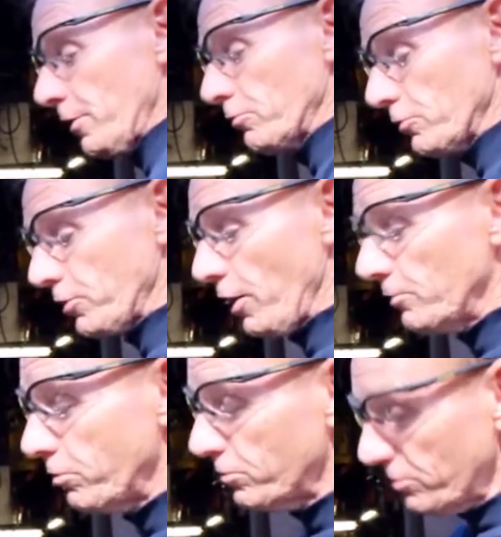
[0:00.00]
on the
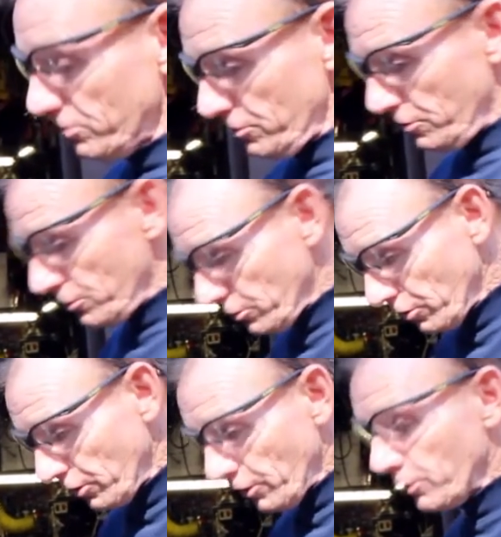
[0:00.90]
table,
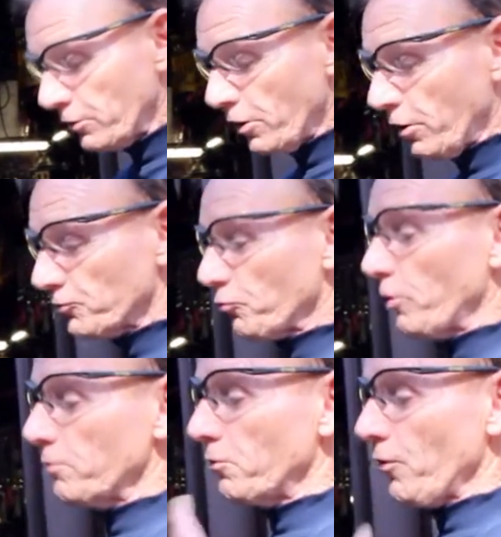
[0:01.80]
and
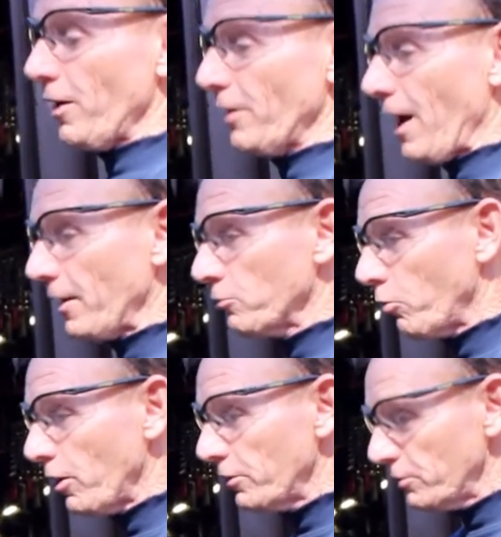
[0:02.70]
swing them around out of the
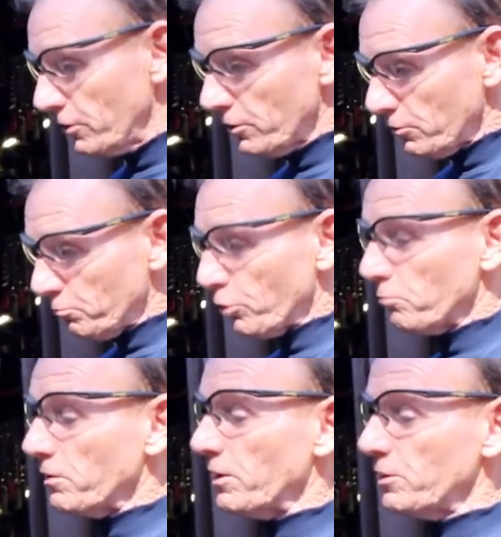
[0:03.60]
way. Put
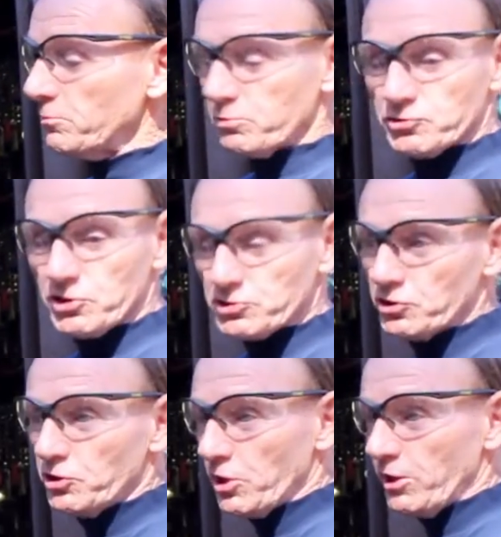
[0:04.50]
them in any
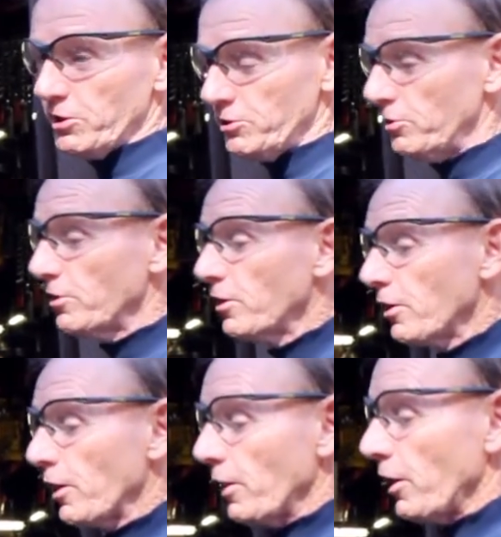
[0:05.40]
position you need,
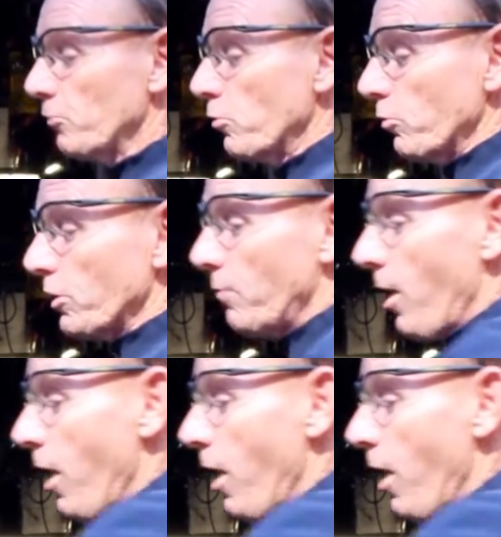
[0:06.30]
and they won't come